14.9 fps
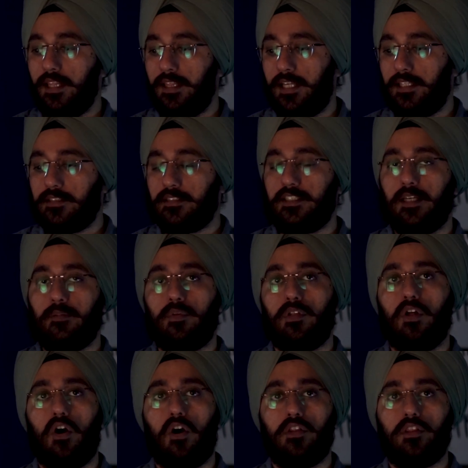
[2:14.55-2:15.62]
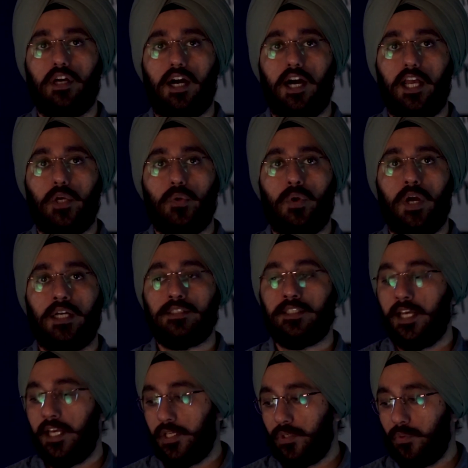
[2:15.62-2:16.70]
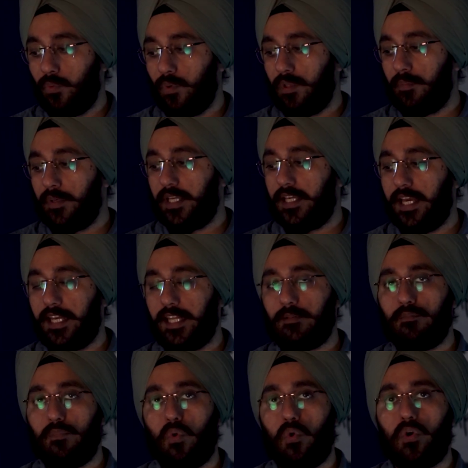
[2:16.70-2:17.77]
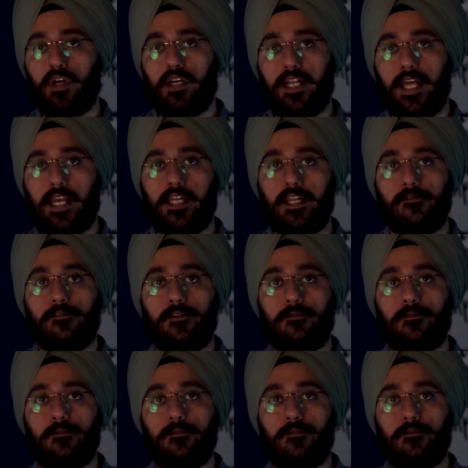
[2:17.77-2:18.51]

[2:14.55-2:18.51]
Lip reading: less stable on the iOS. You will be getting more negative